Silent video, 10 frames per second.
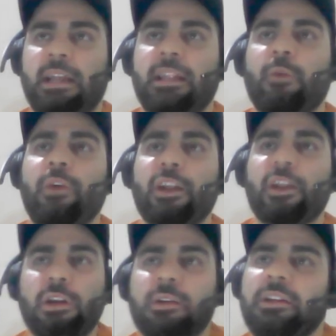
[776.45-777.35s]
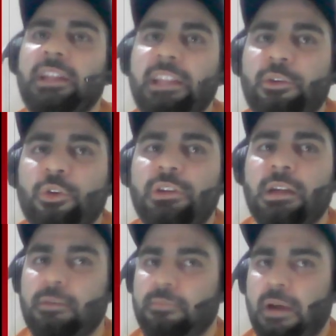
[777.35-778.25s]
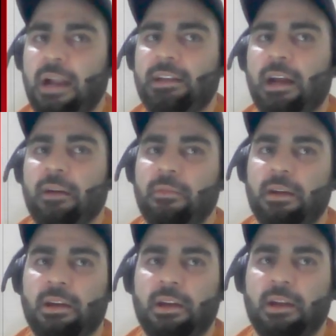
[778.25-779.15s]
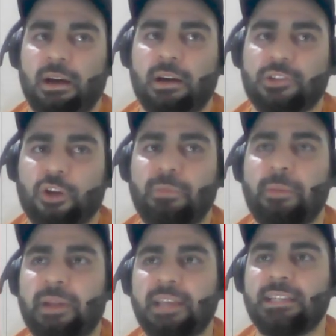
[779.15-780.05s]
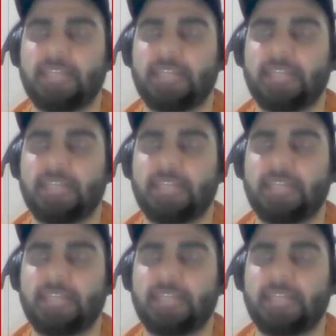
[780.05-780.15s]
Now we are not really good at sort of memorizing these